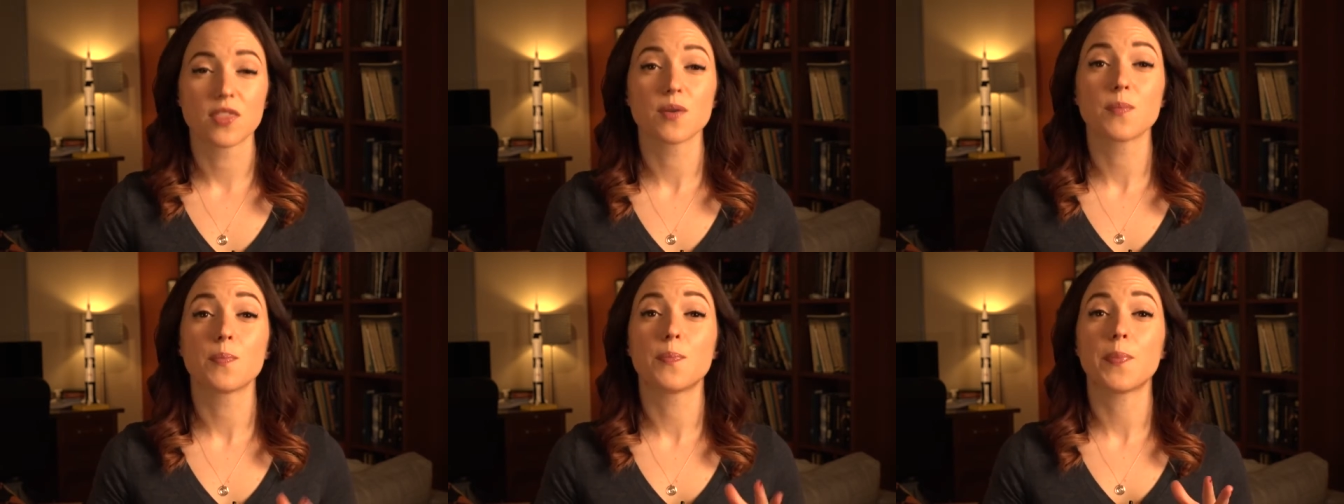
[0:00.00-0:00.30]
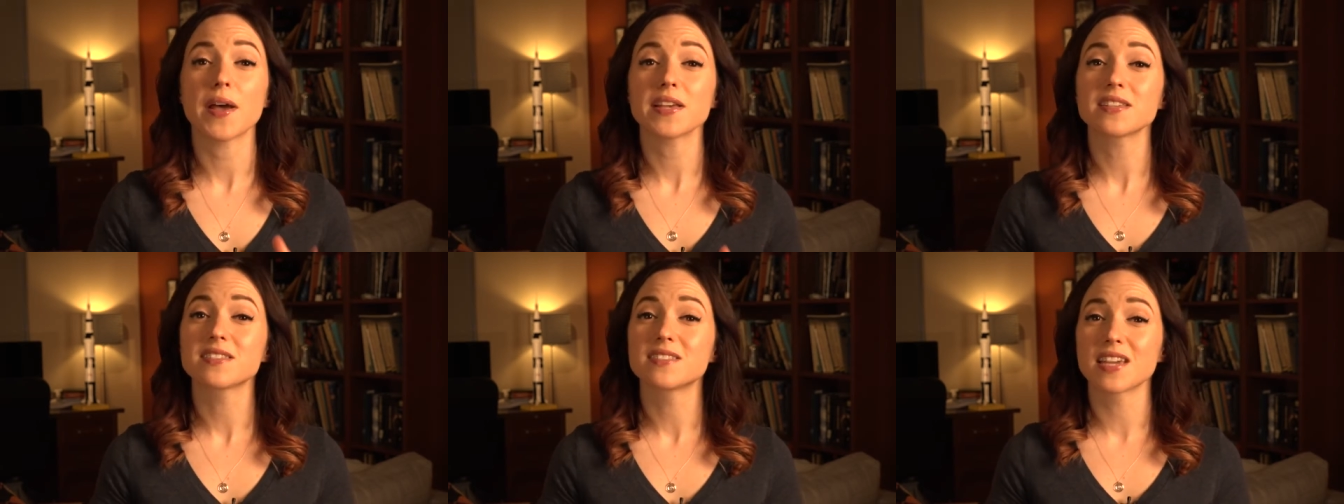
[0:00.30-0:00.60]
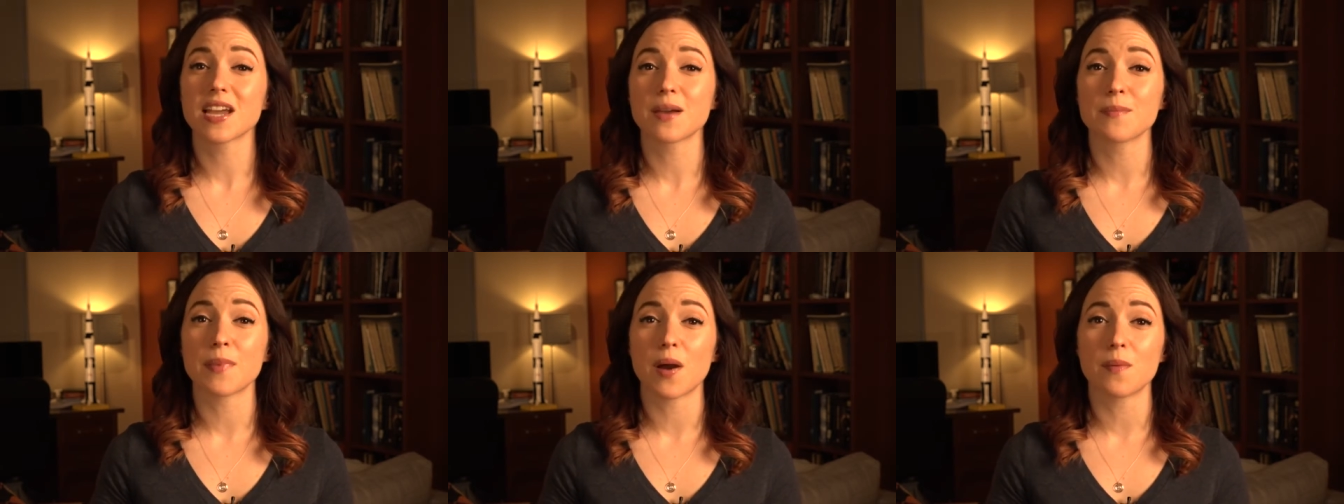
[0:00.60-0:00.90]
The best
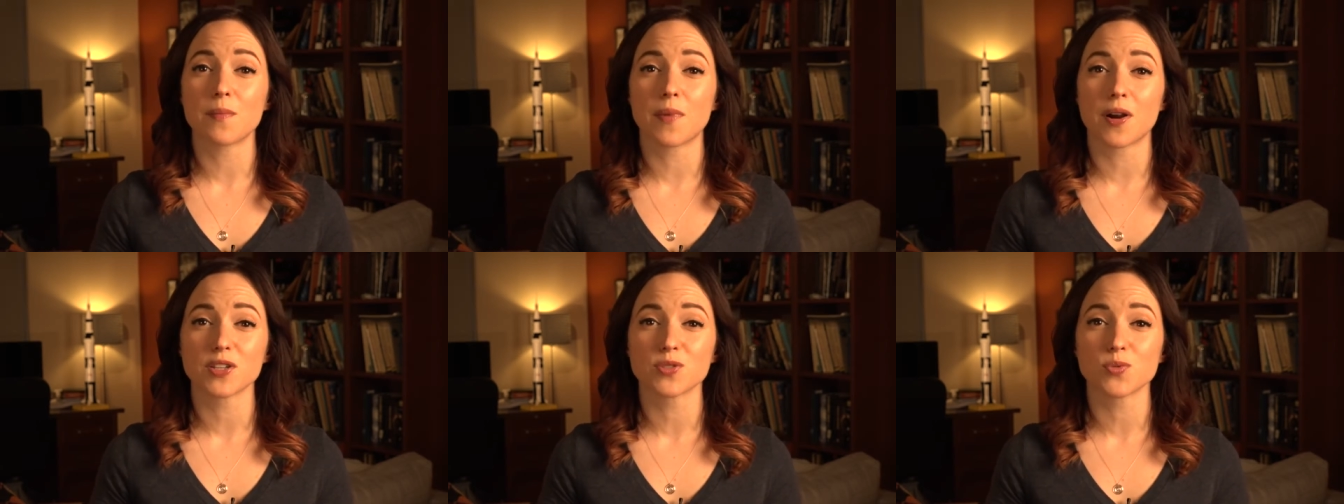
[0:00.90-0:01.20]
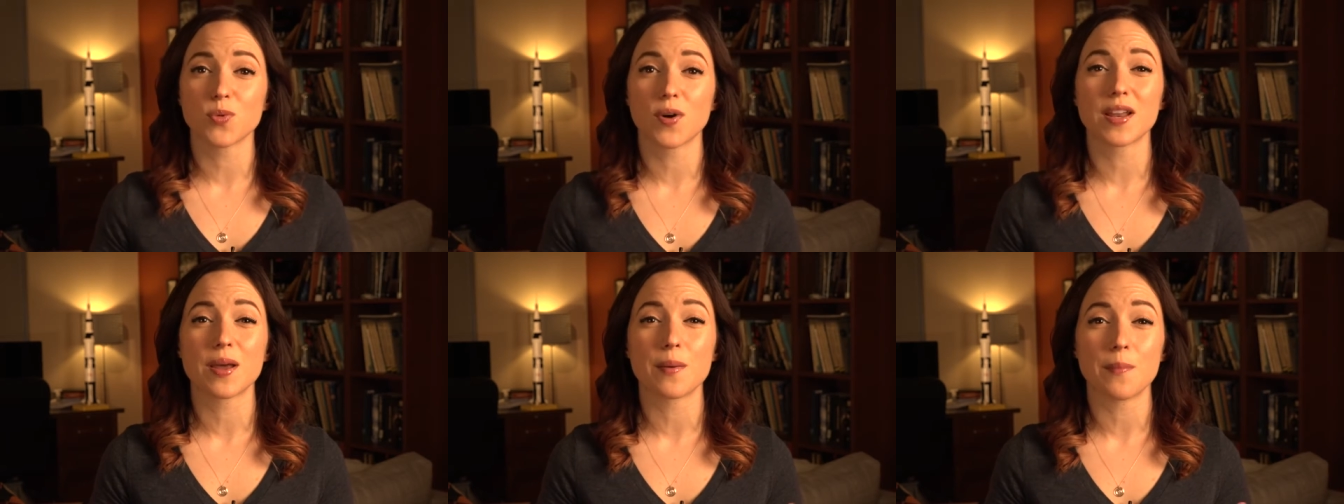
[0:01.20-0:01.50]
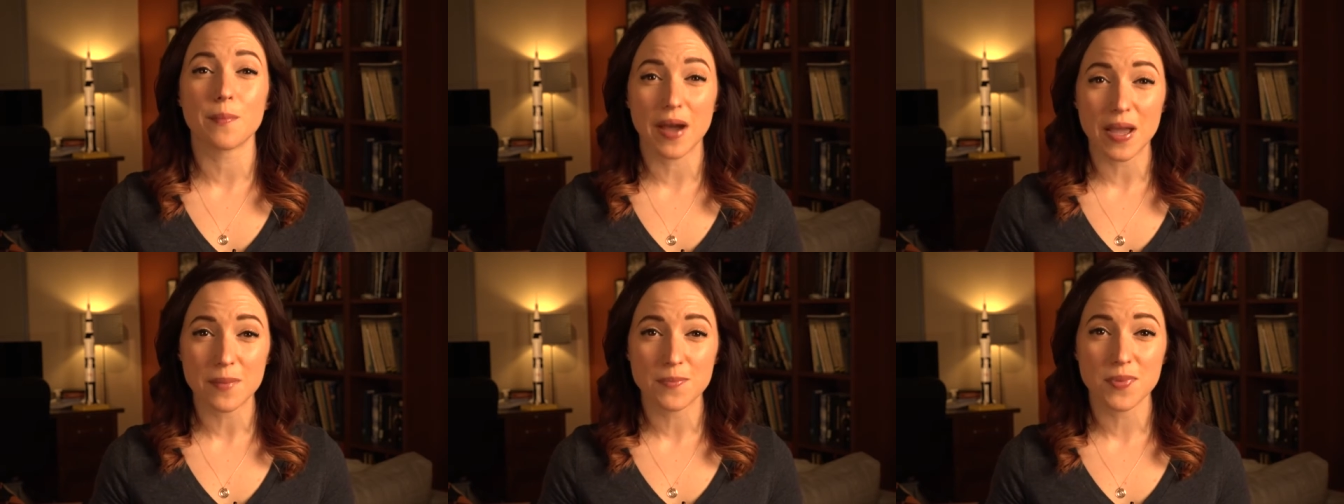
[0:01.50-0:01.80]
thing about Mars
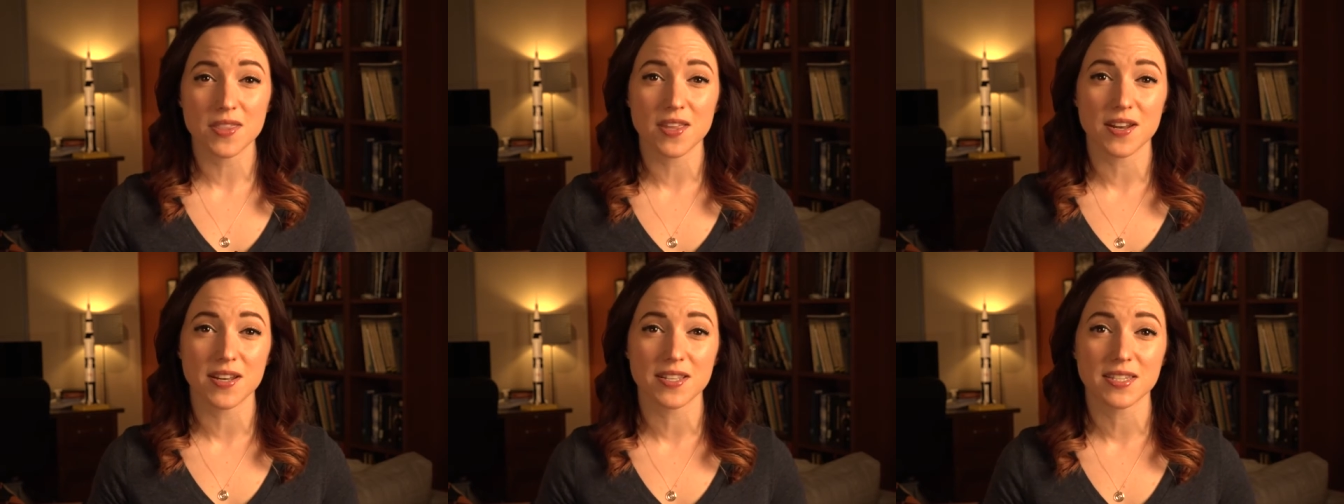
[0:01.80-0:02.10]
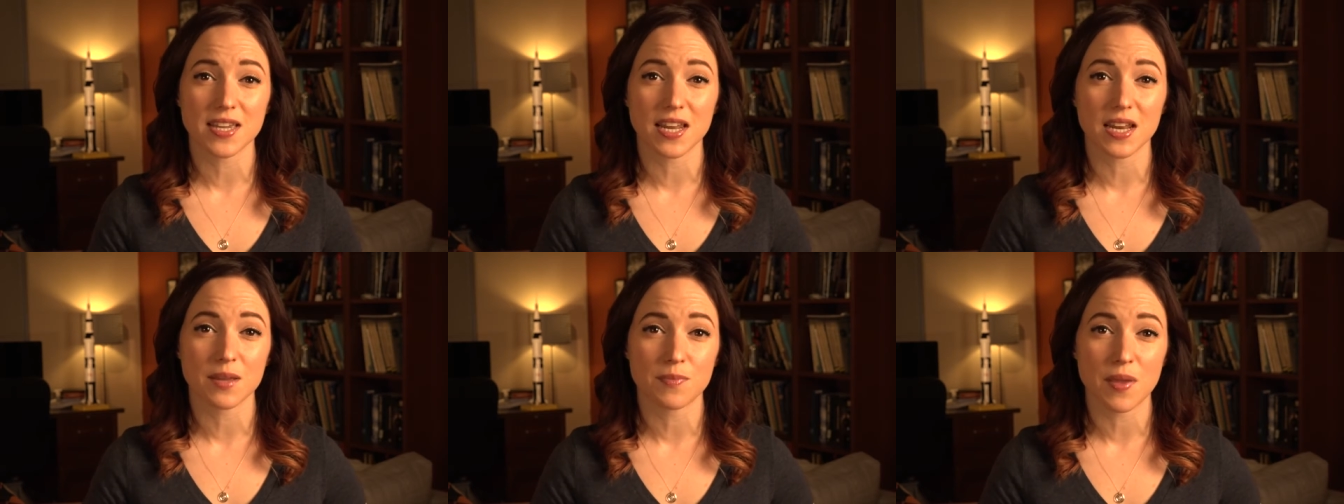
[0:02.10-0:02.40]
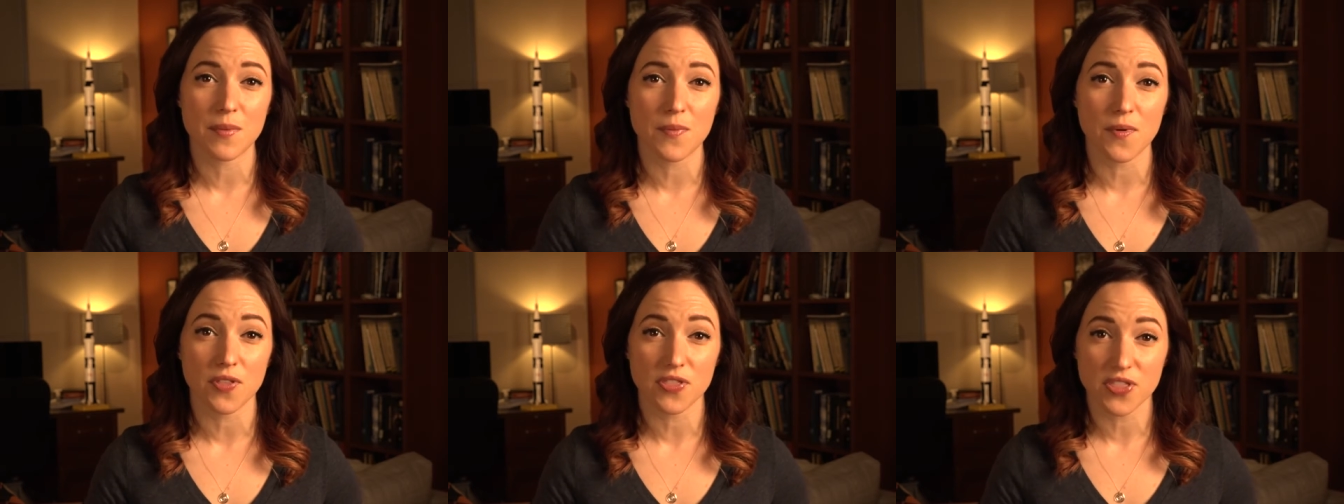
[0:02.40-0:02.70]
One might be that it's
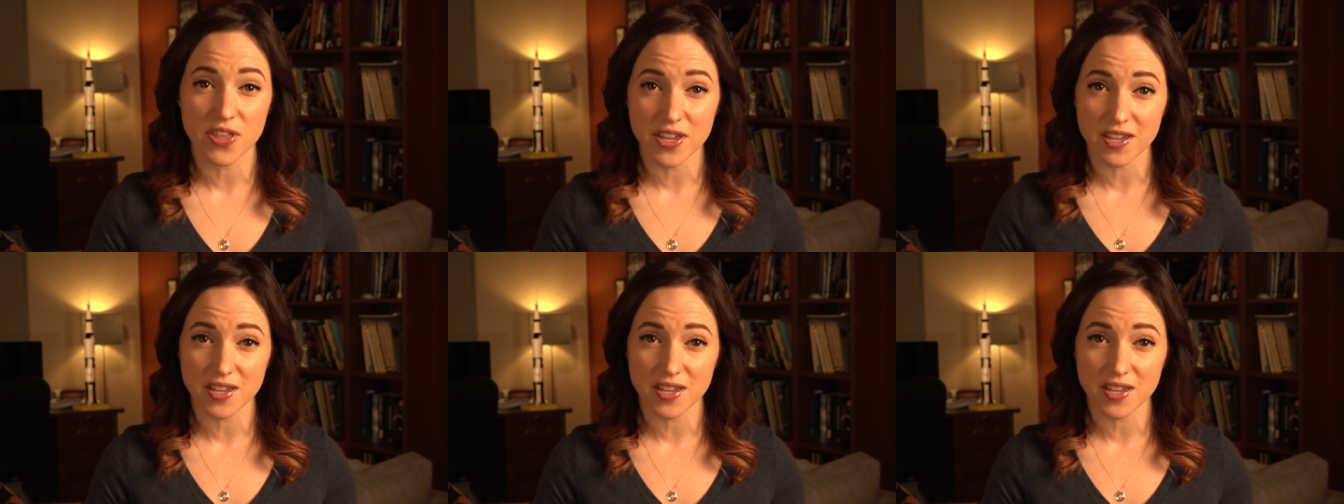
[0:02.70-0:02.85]
getting people